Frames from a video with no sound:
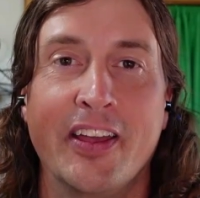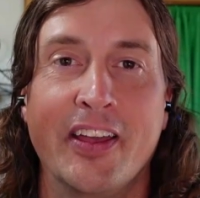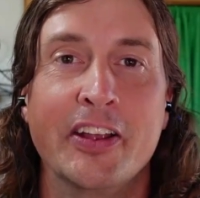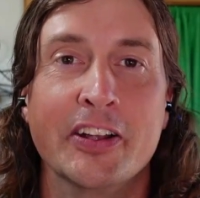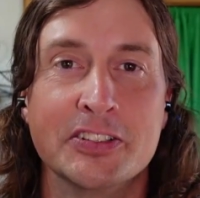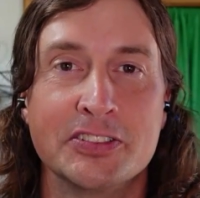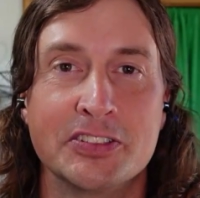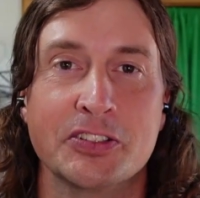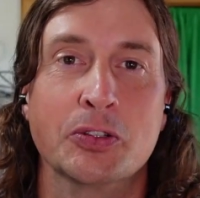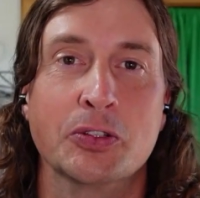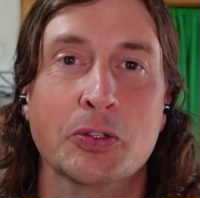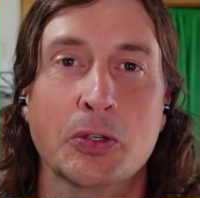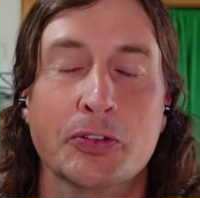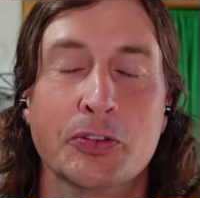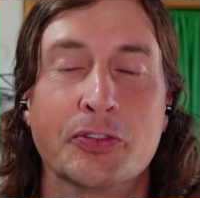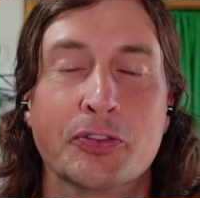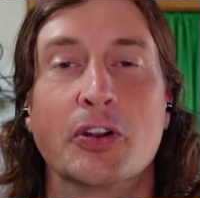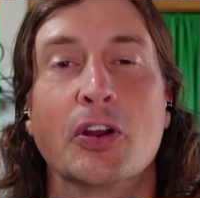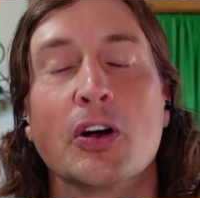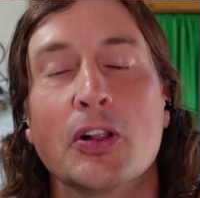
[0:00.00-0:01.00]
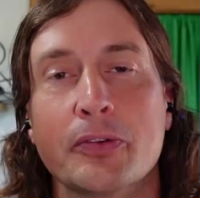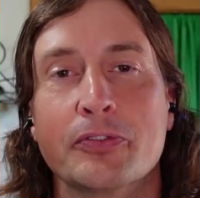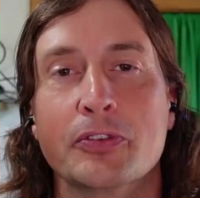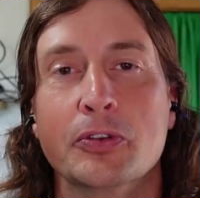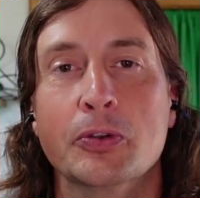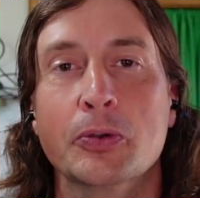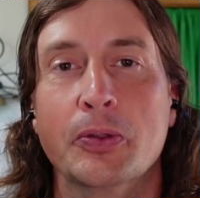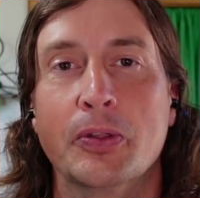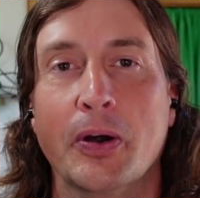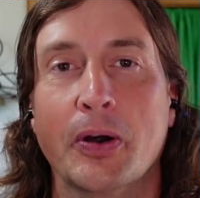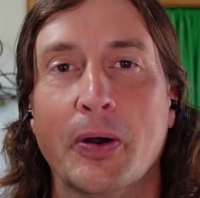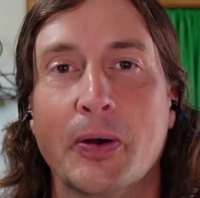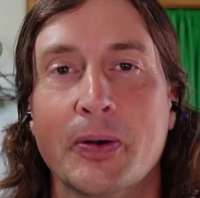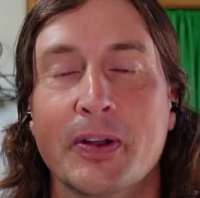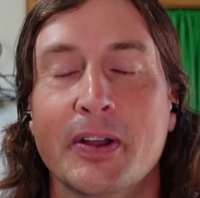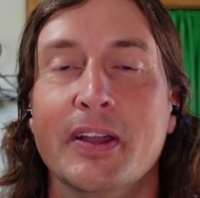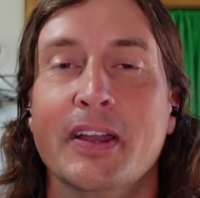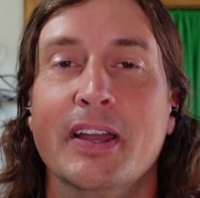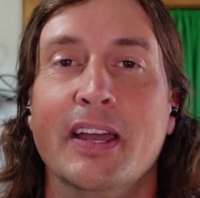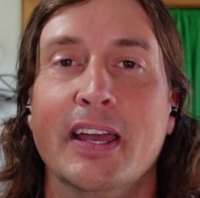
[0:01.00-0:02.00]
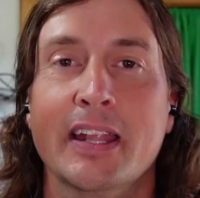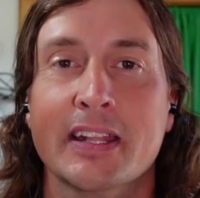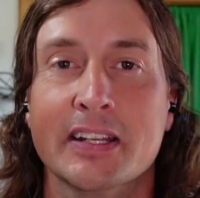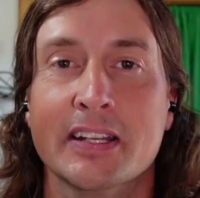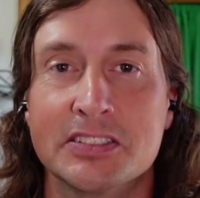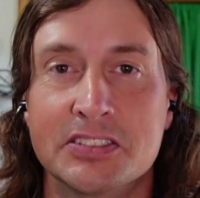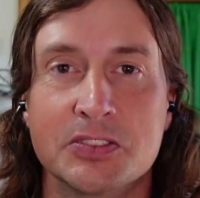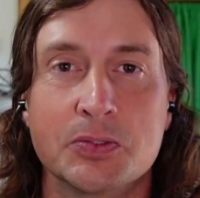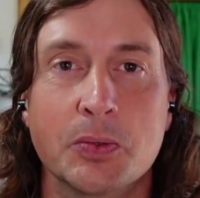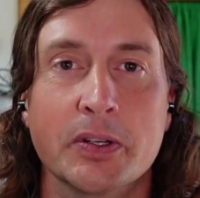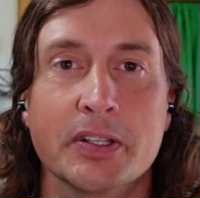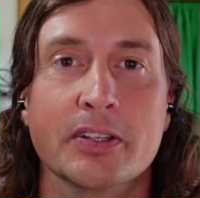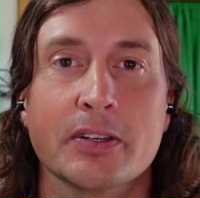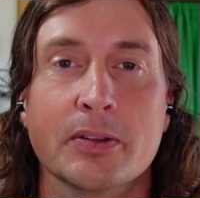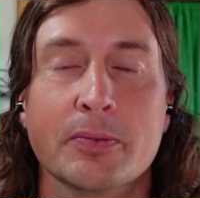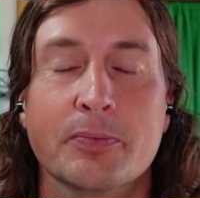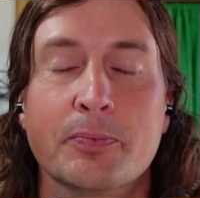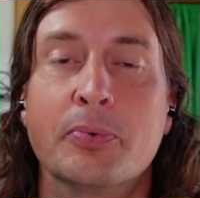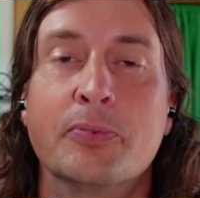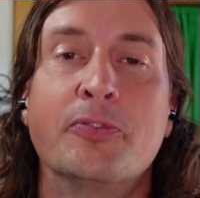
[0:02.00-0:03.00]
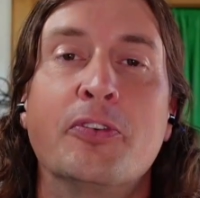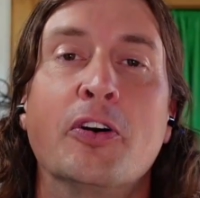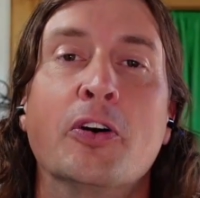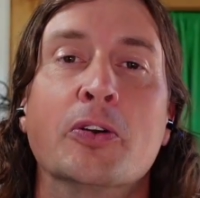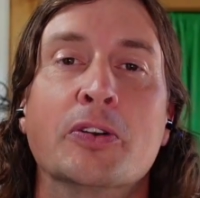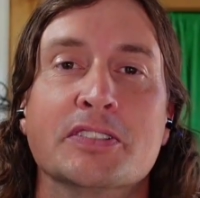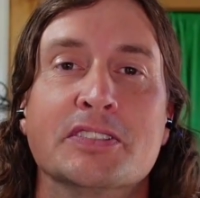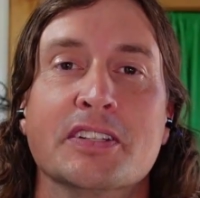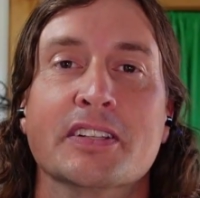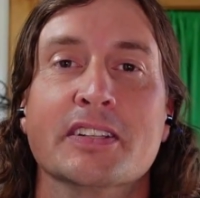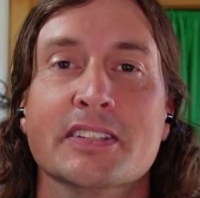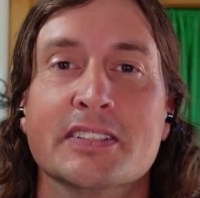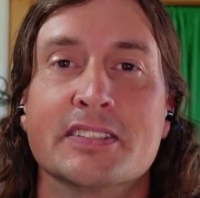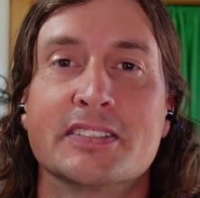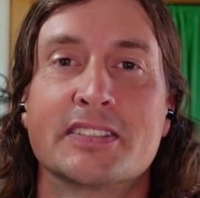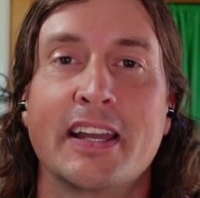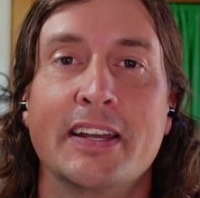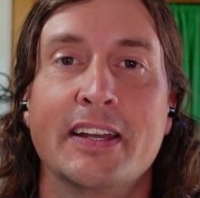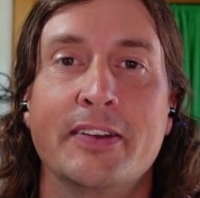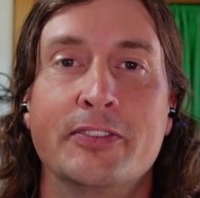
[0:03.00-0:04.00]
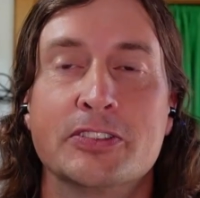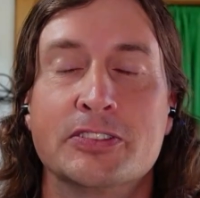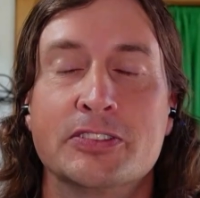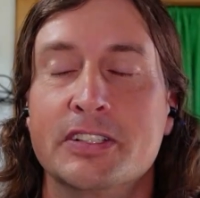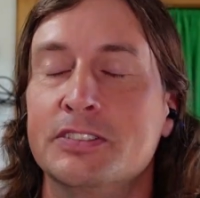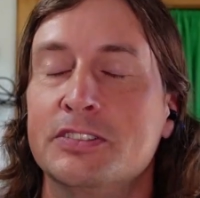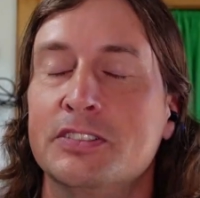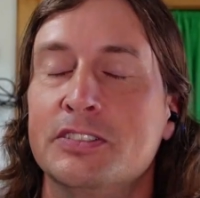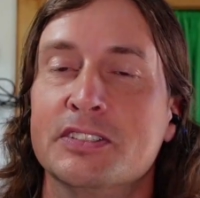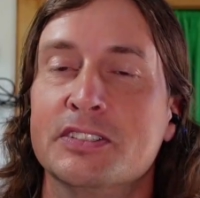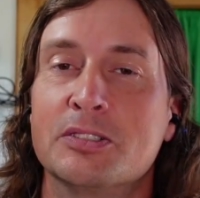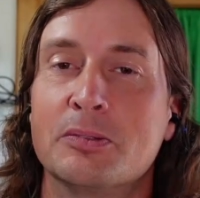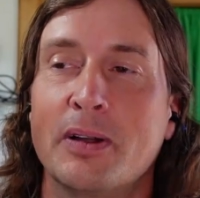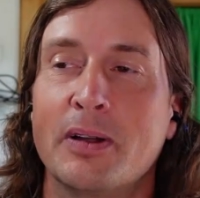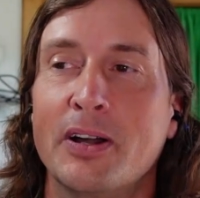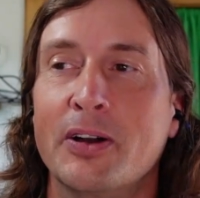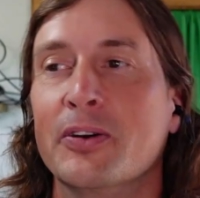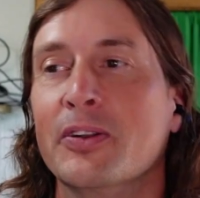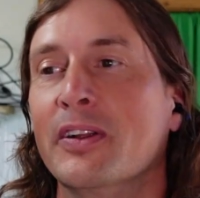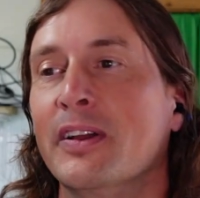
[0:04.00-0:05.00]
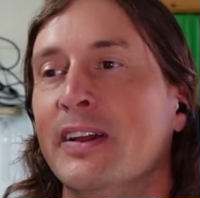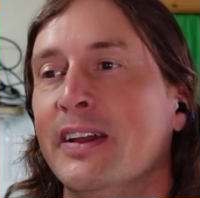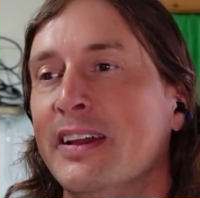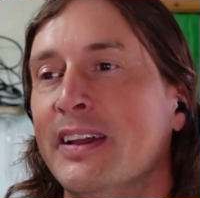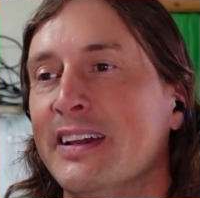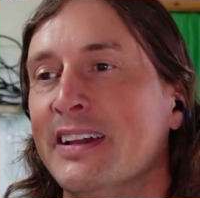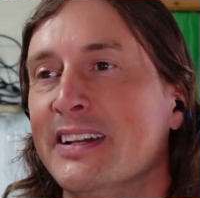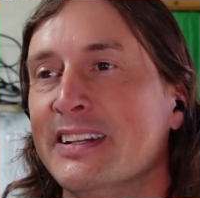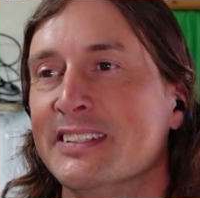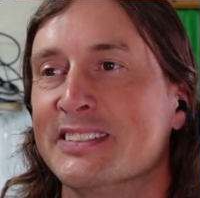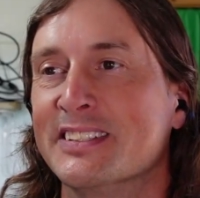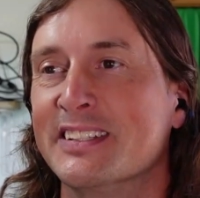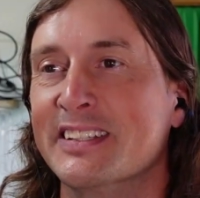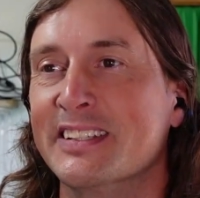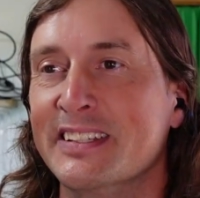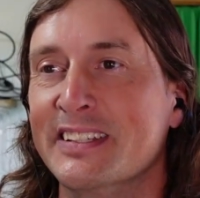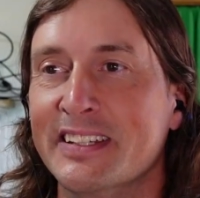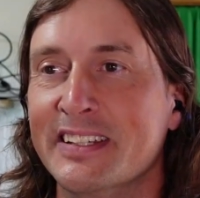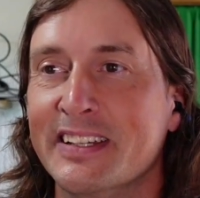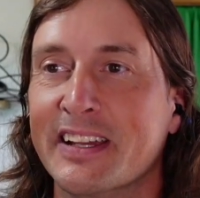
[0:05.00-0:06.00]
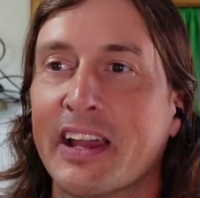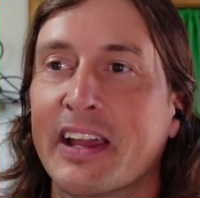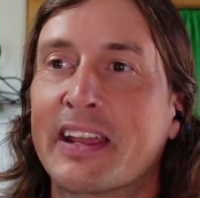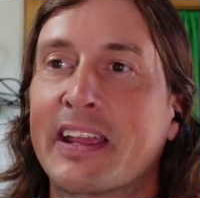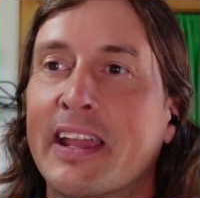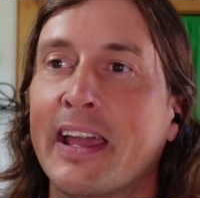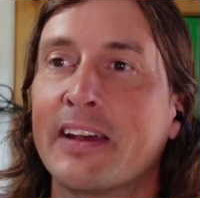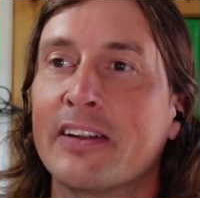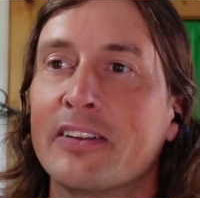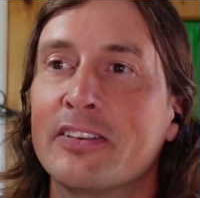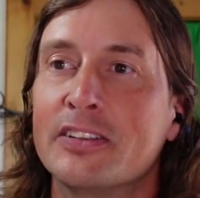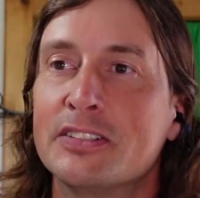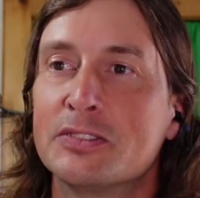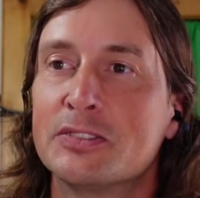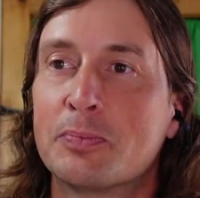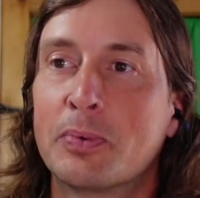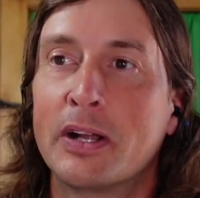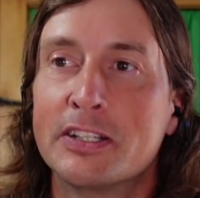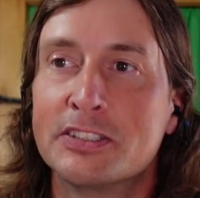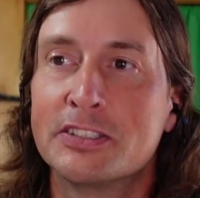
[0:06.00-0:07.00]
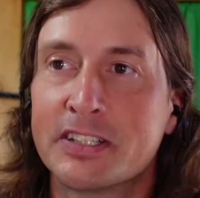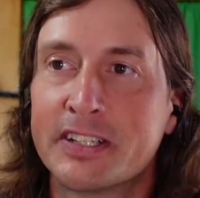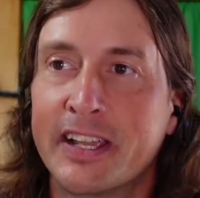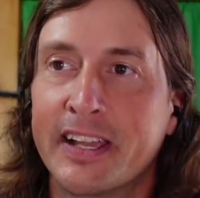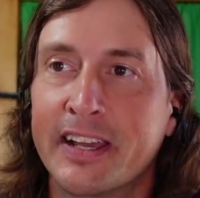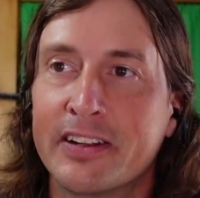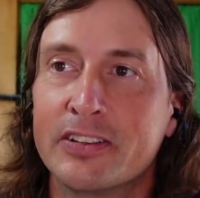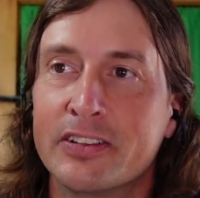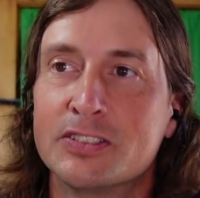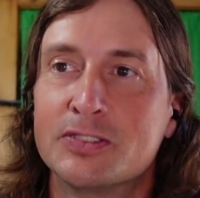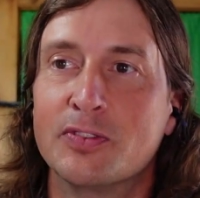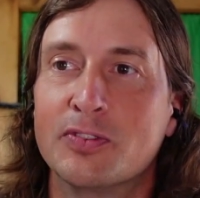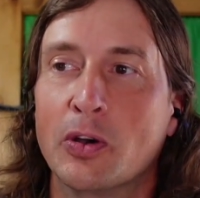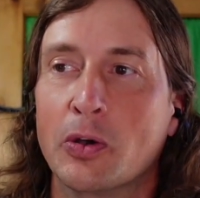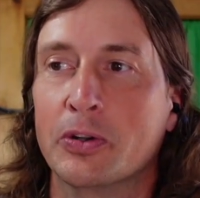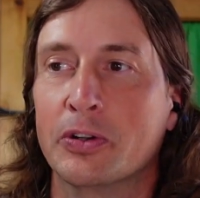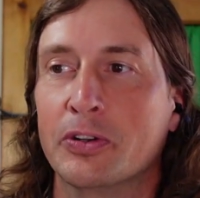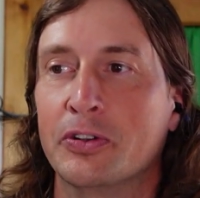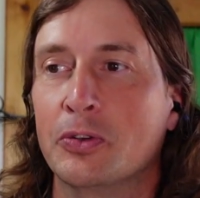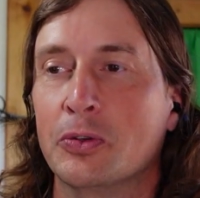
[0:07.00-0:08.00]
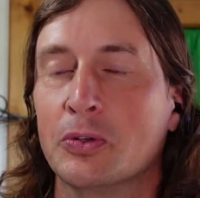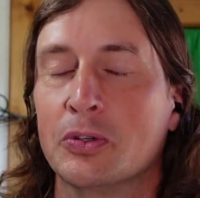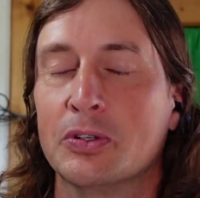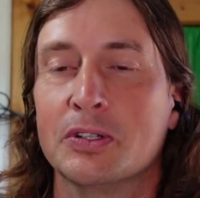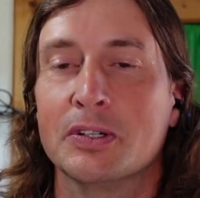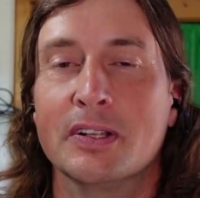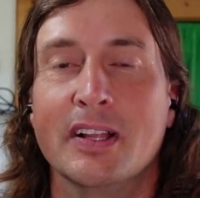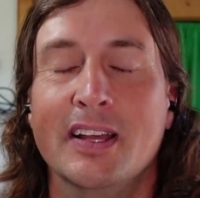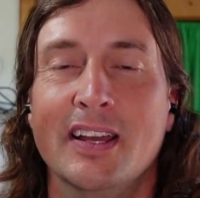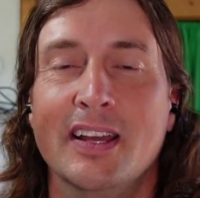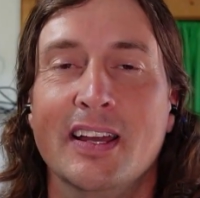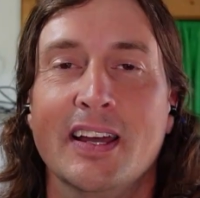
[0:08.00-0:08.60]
Here's a tool for all of you though, and this is what the focus of this conversation is about, is the Catalyst Project Catalyst voter tool.